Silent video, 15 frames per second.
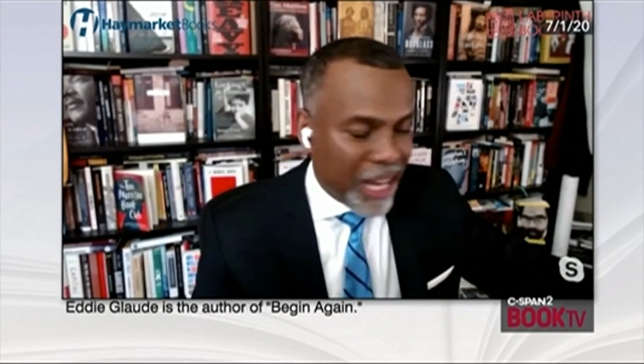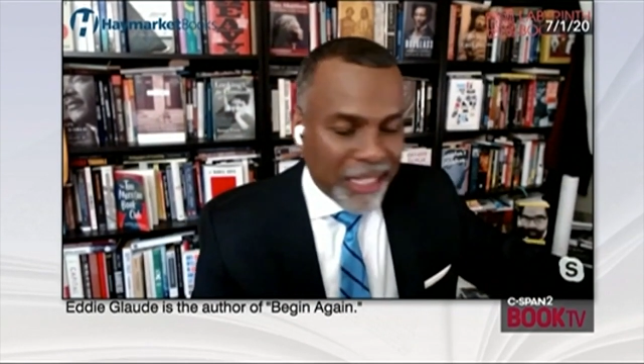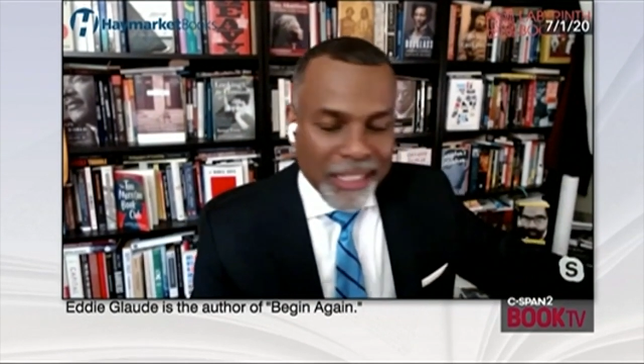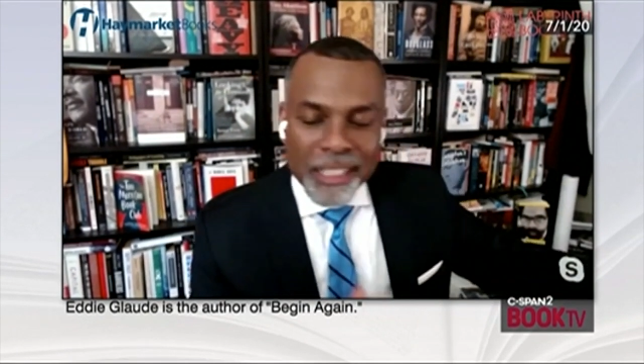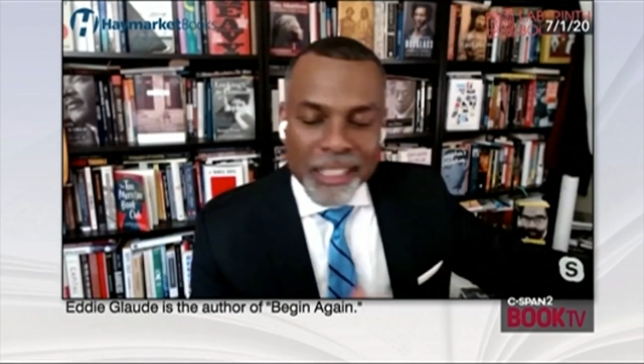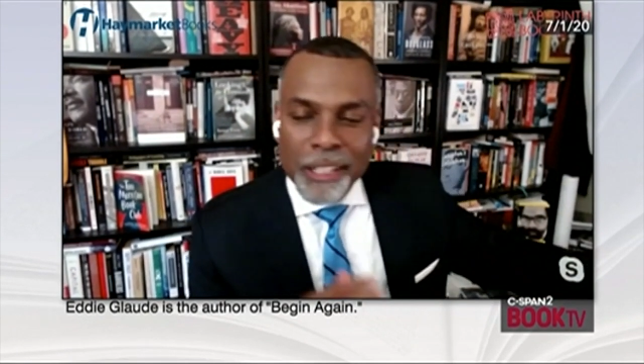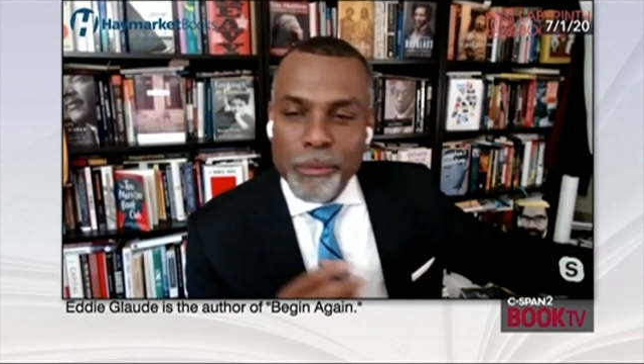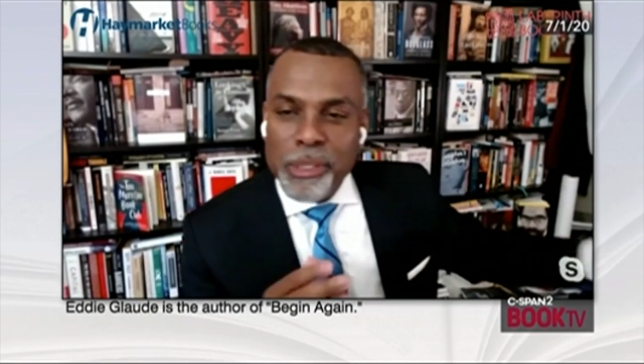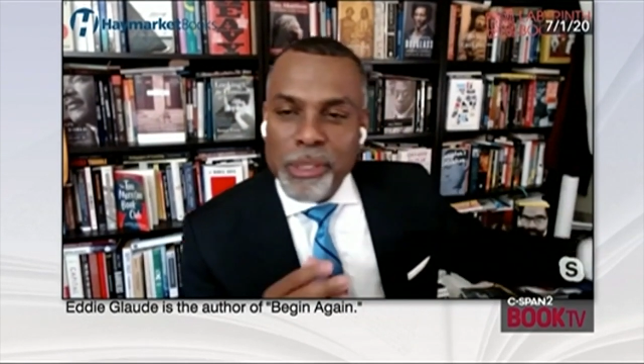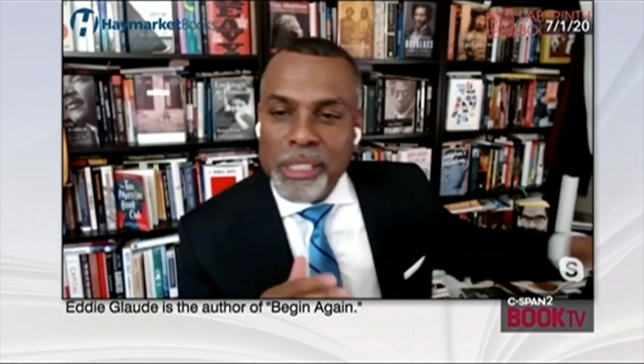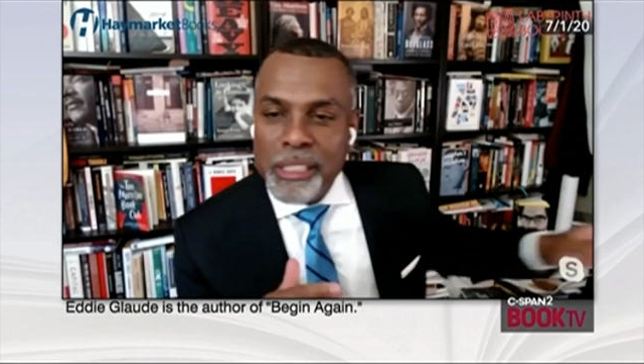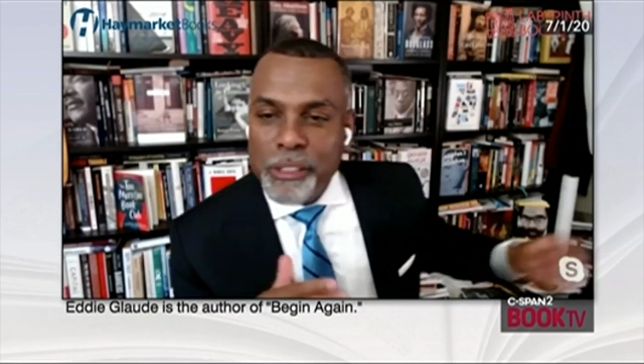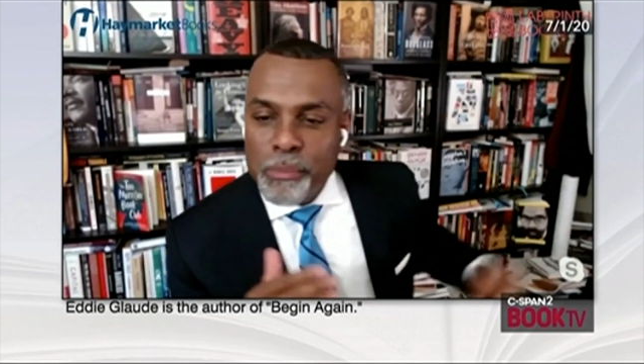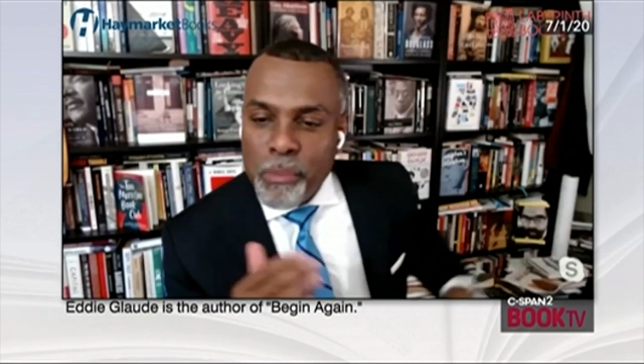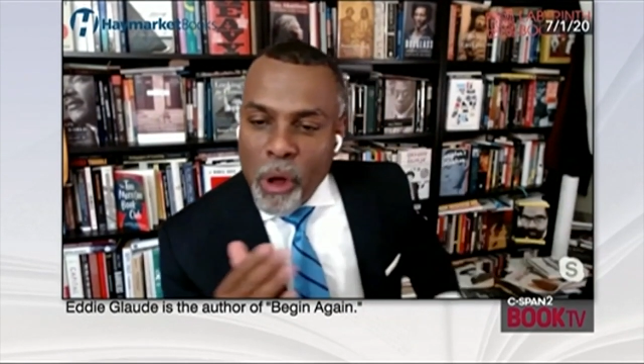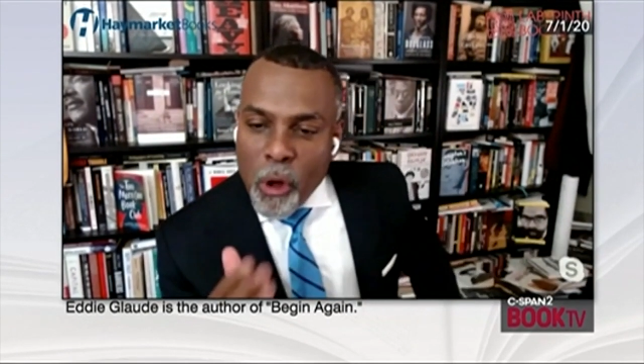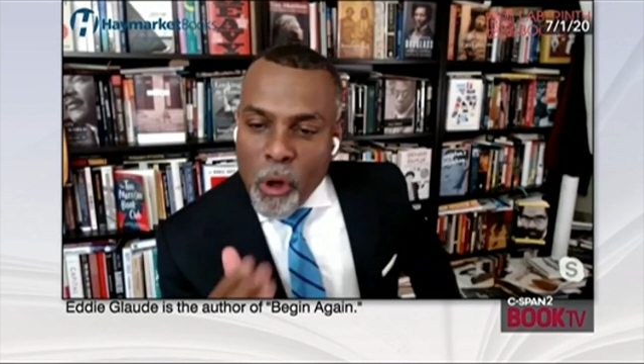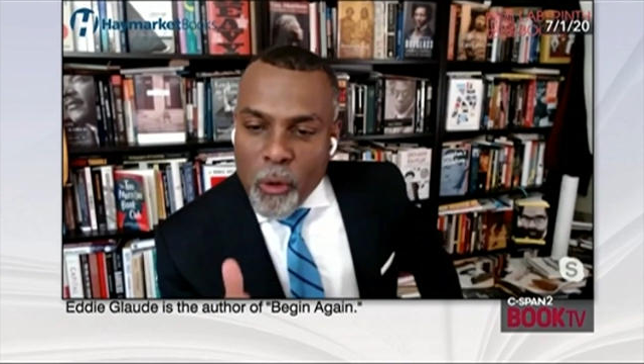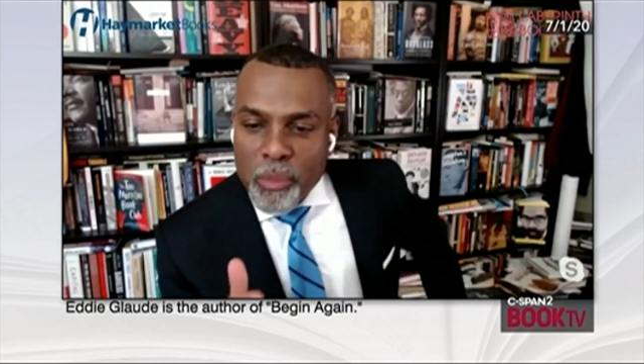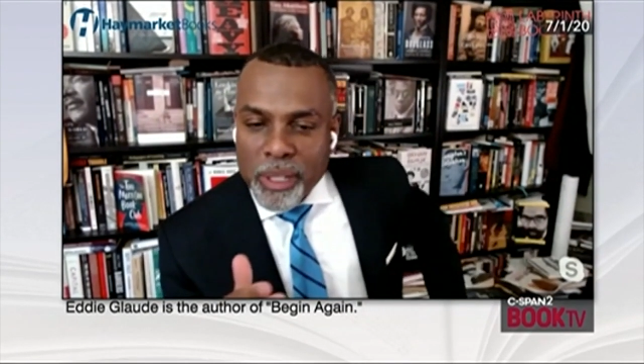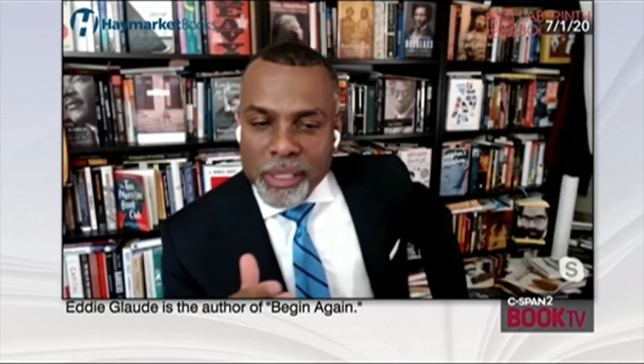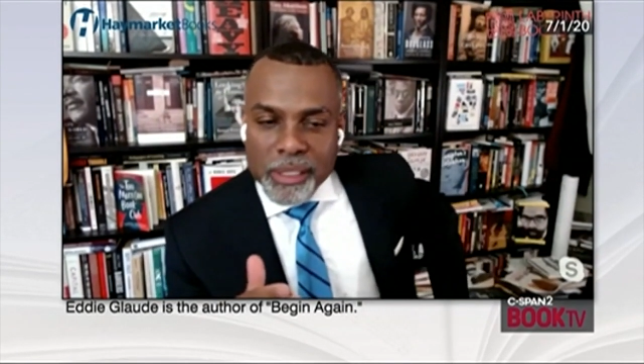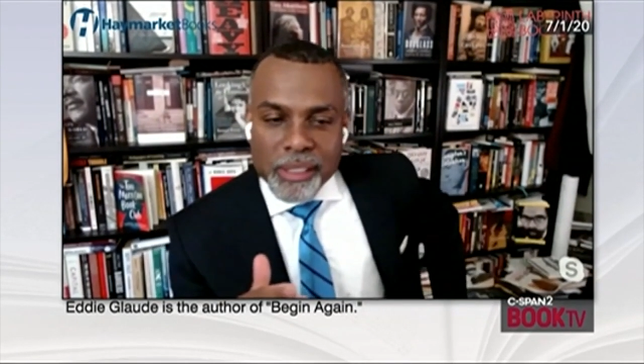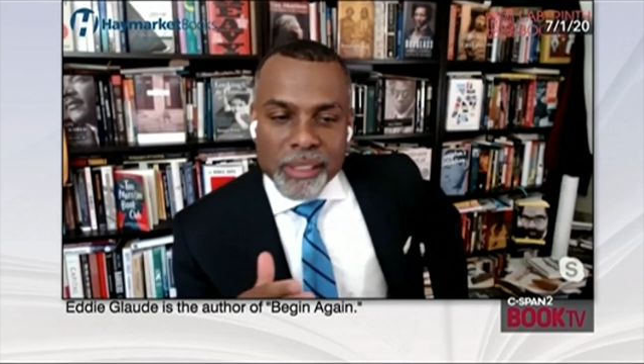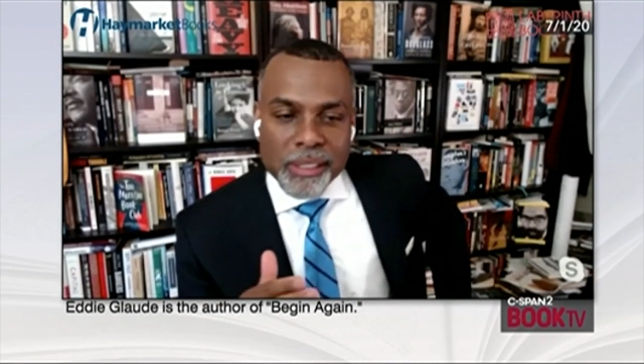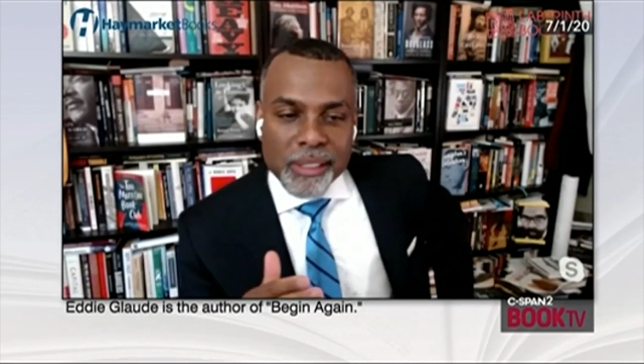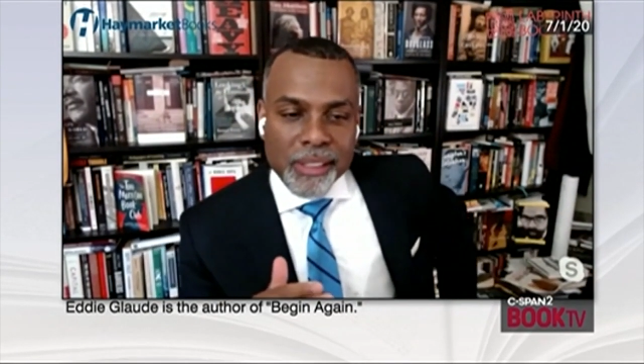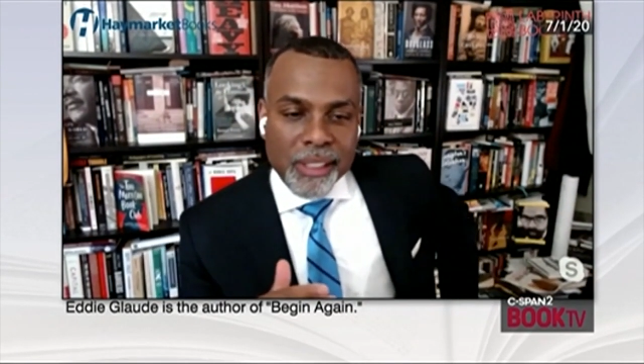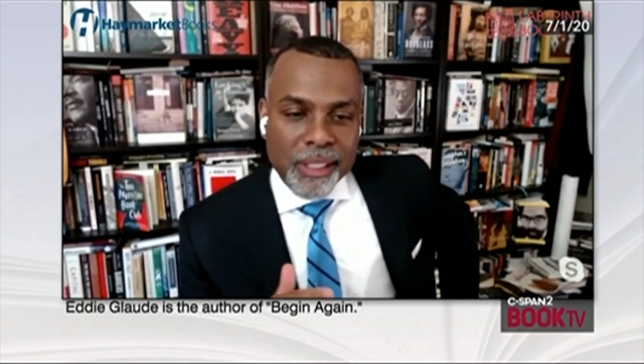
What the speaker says: and then there were these moments,